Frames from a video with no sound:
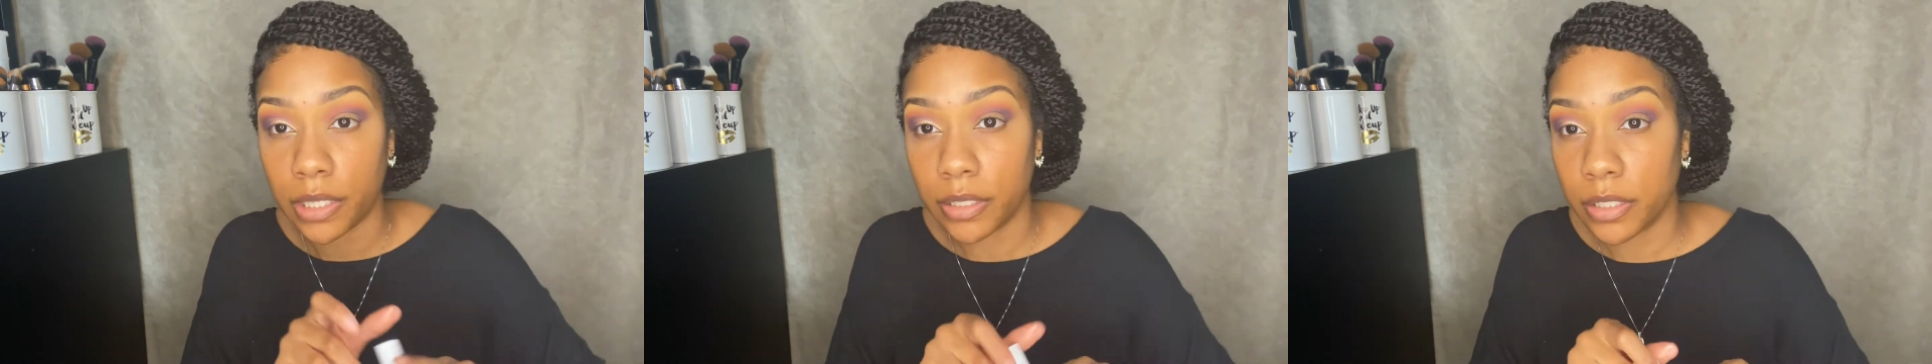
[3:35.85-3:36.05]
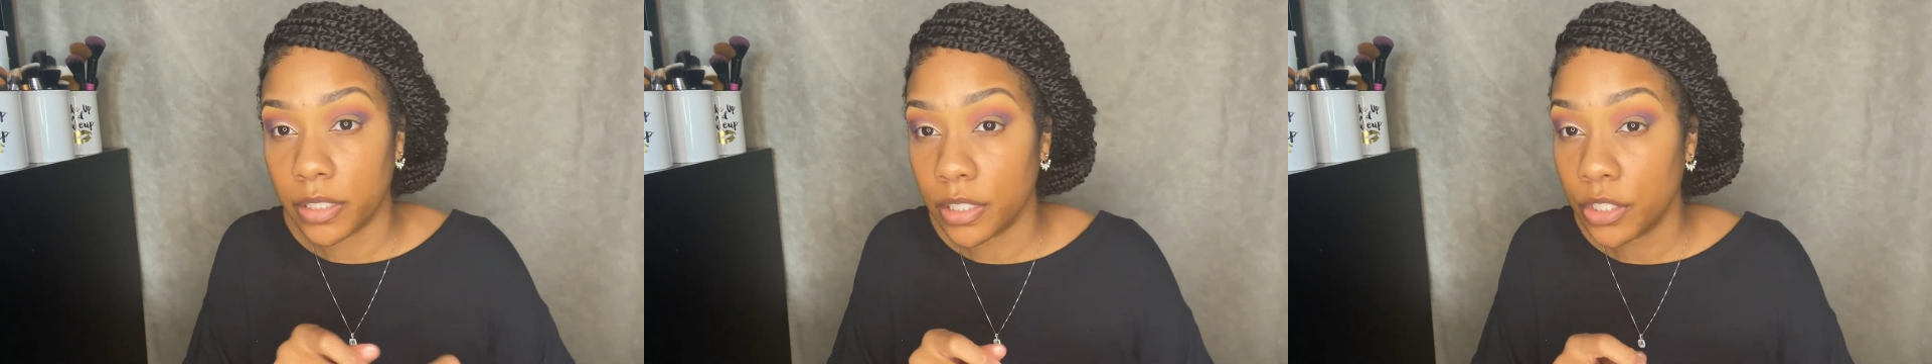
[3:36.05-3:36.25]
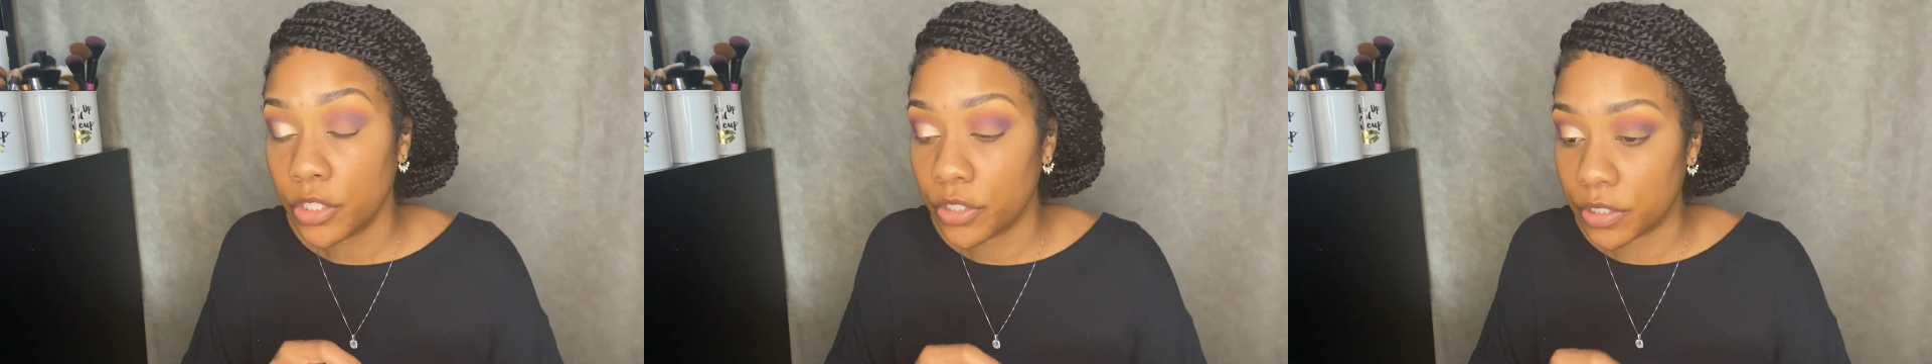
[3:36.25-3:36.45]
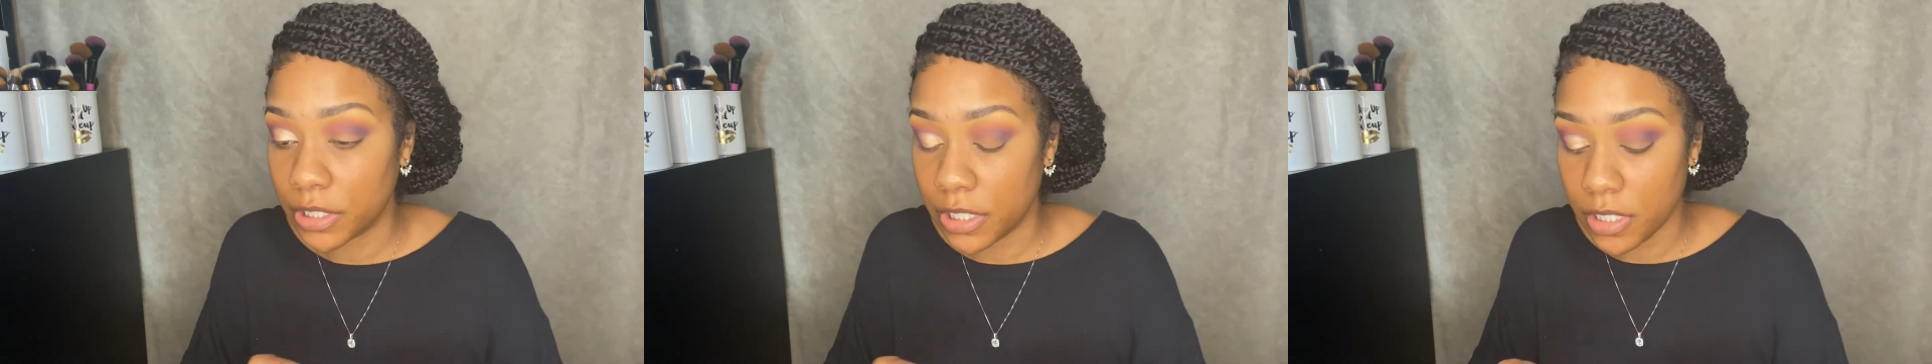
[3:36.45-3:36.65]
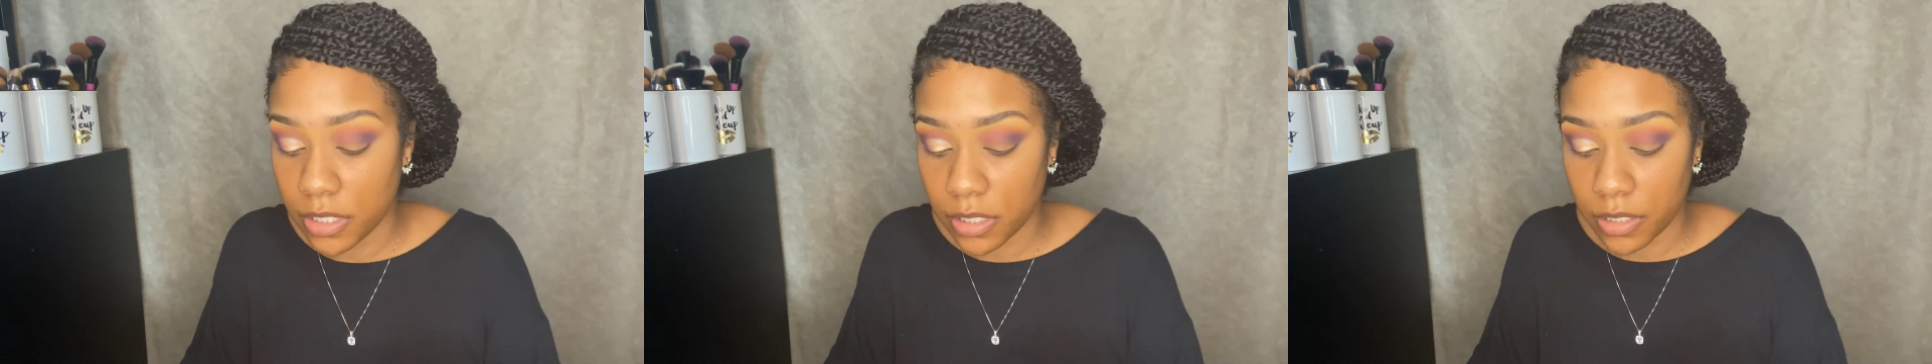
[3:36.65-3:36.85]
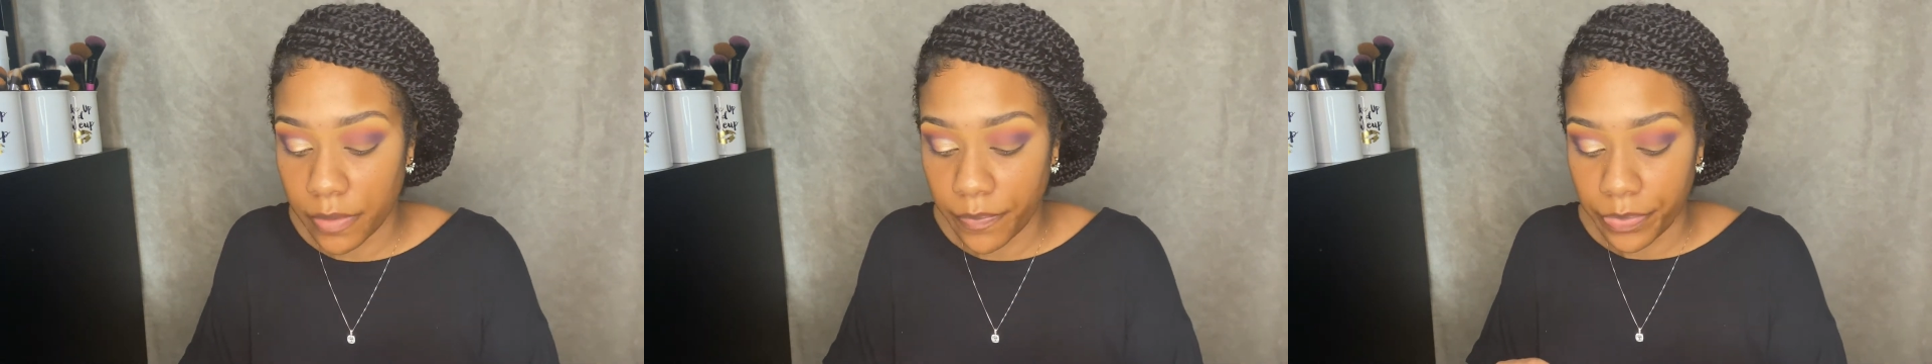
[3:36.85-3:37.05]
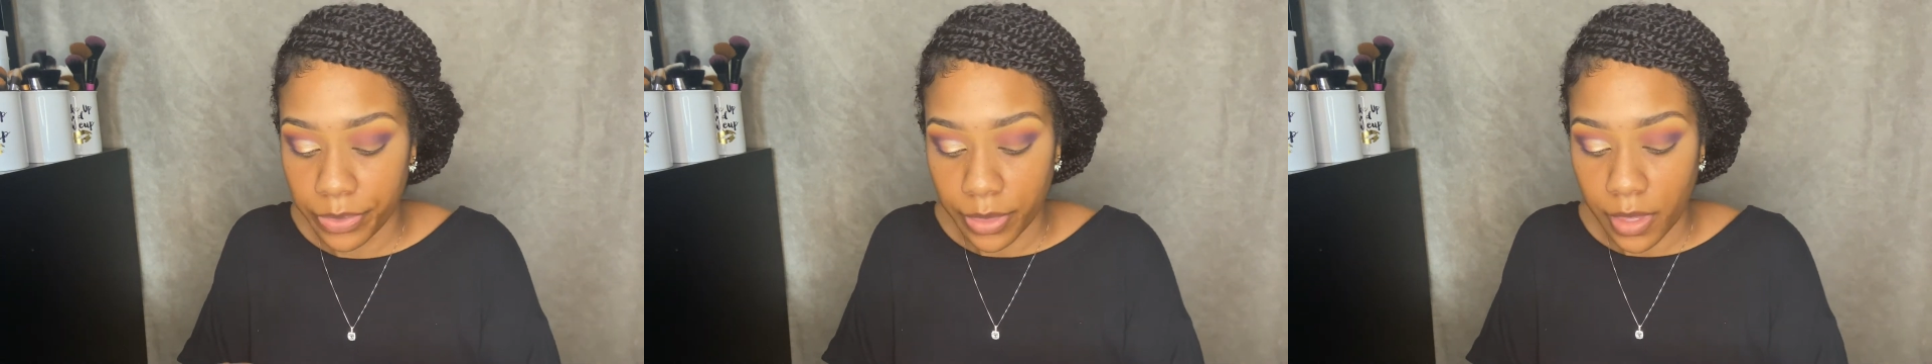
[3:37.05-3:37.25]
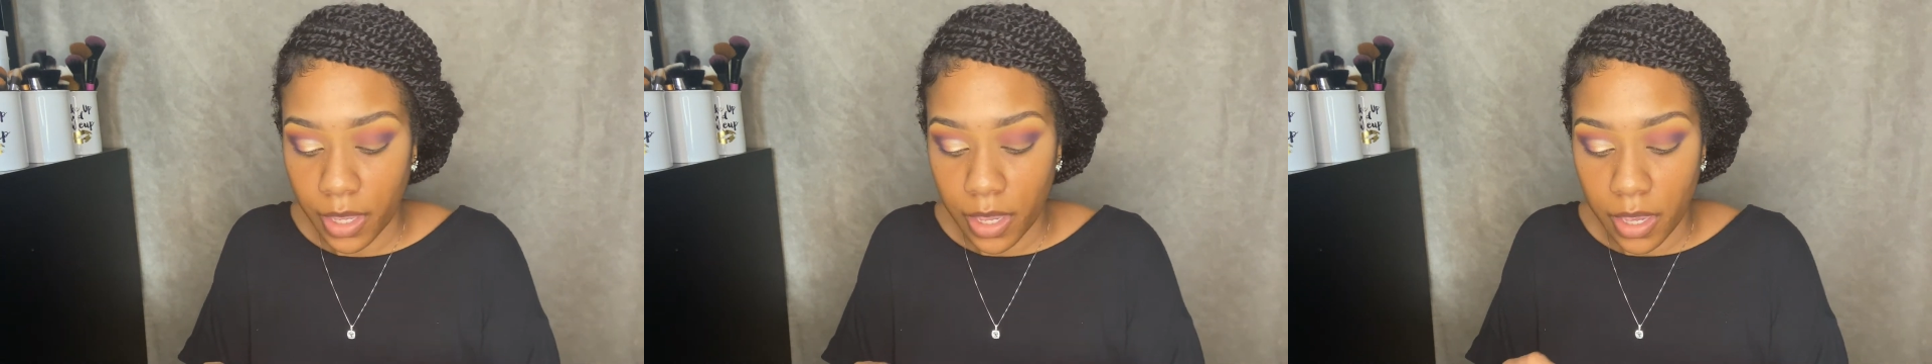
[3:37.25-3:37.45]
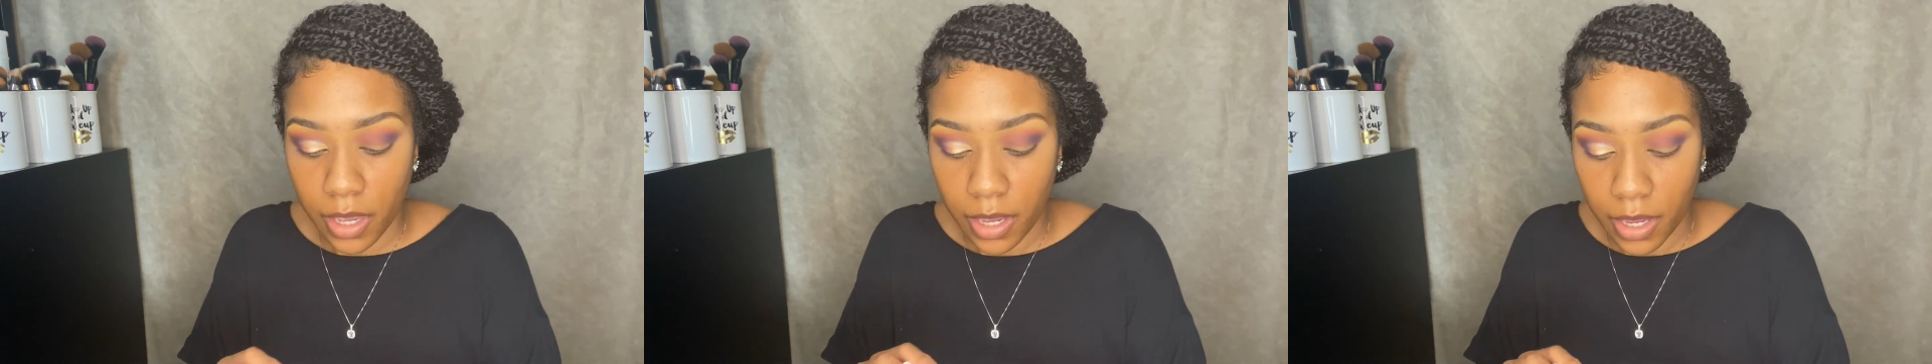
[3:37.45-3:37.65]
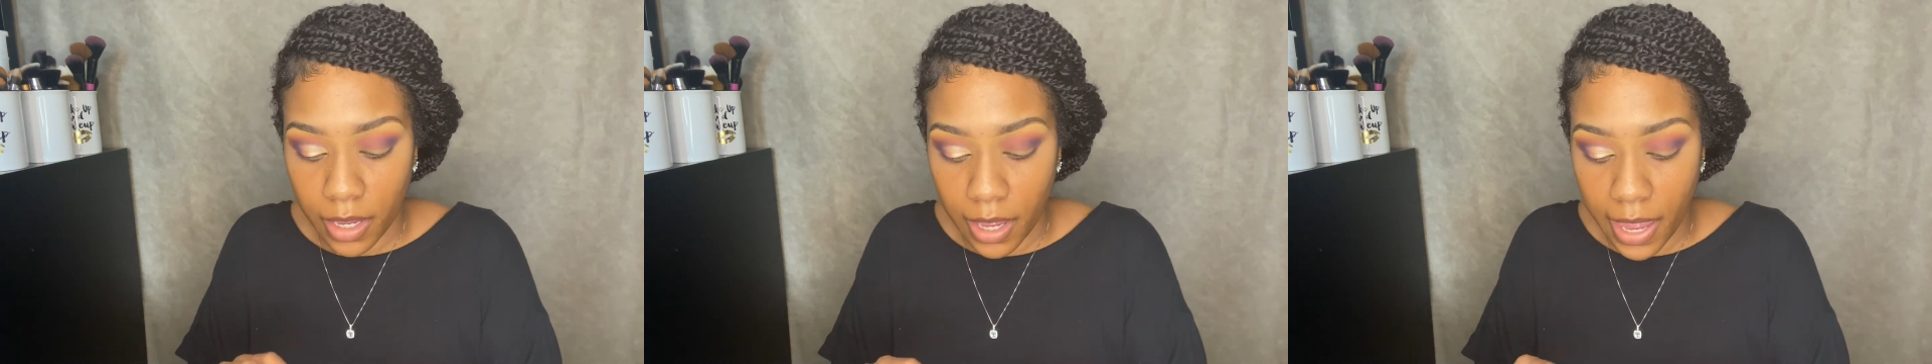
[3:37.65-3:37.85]
the crease,
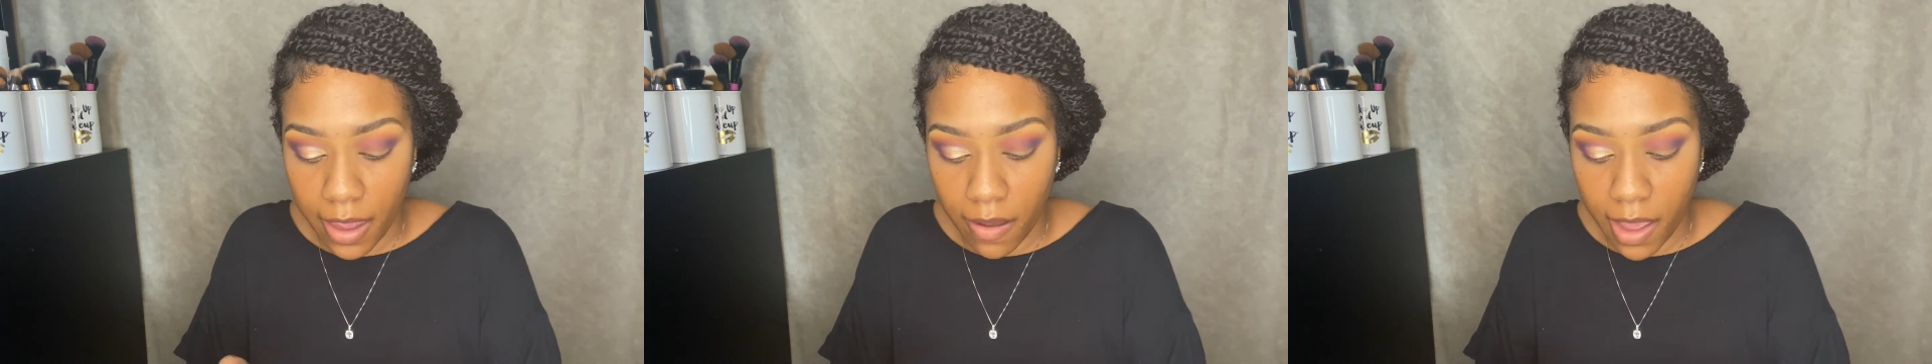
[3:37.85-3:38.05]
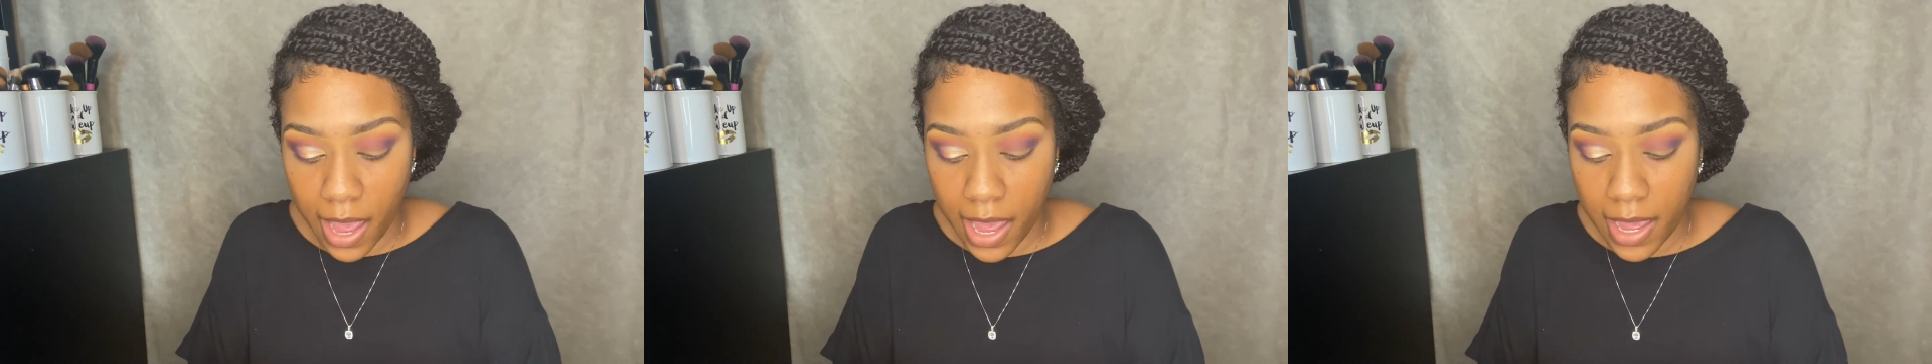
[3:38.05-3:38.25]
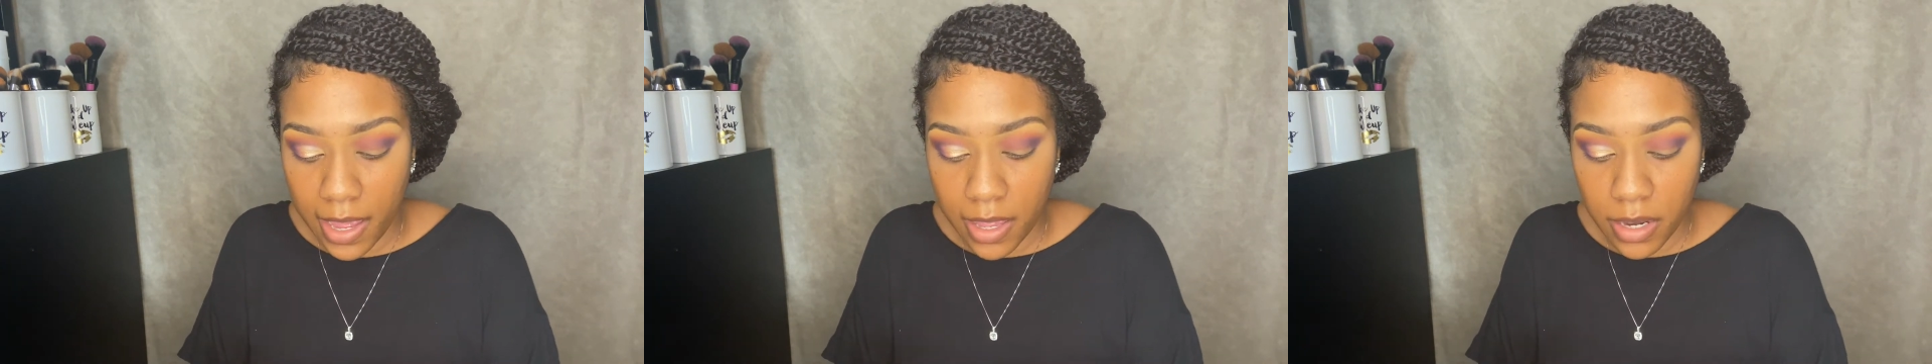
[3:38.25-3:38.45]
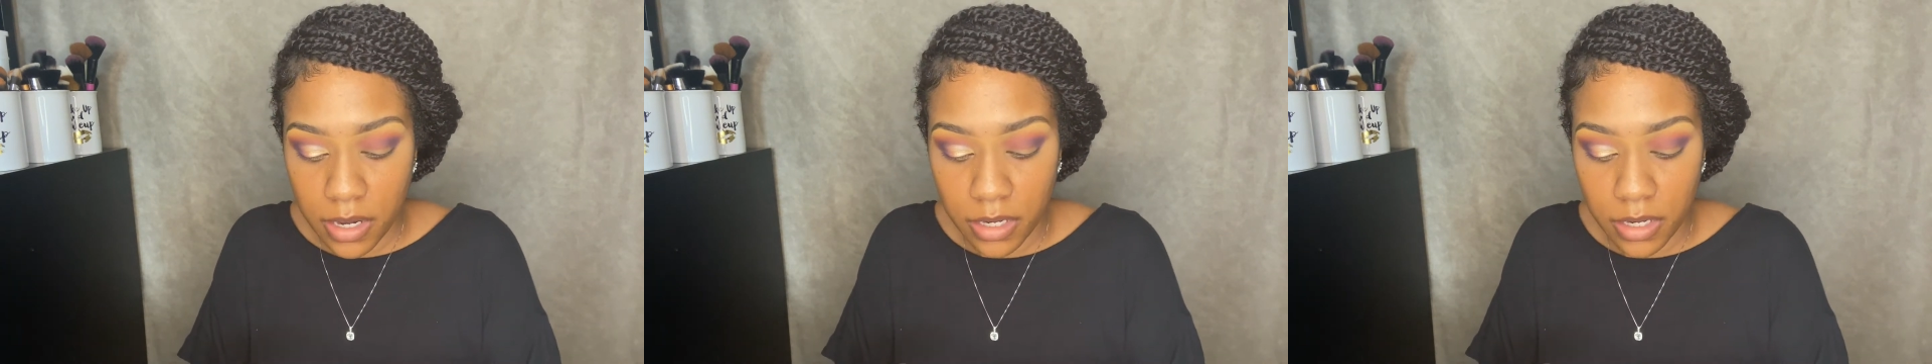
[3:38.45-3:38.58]
and how I